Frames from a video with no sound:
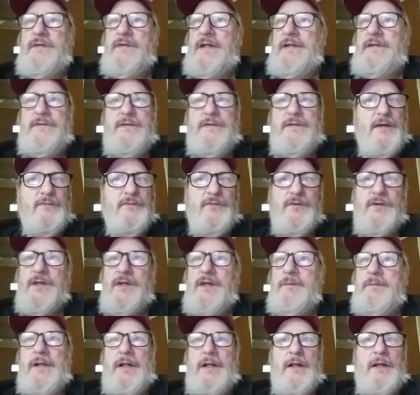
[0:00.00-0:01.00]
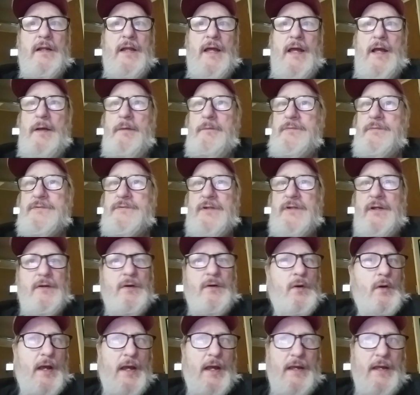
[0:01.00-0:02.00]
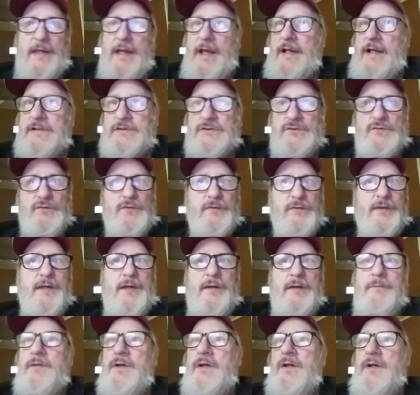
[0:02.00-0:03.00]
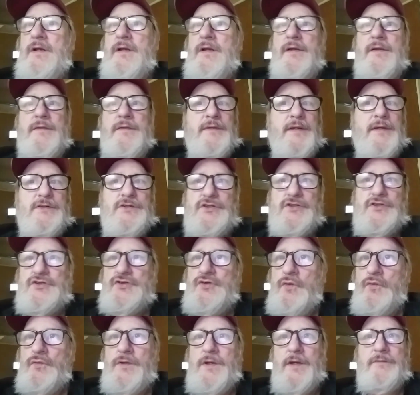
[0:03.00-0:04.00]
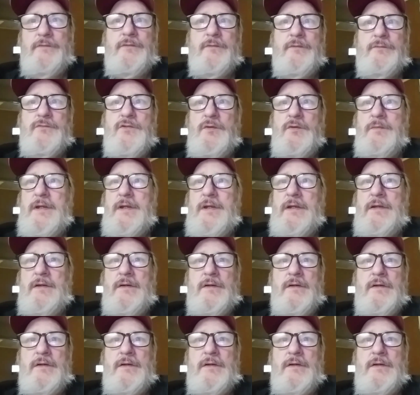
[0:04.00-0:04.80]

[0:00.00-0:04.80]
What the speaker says: They never give me the labs. I ask for them, they just don't give them to me.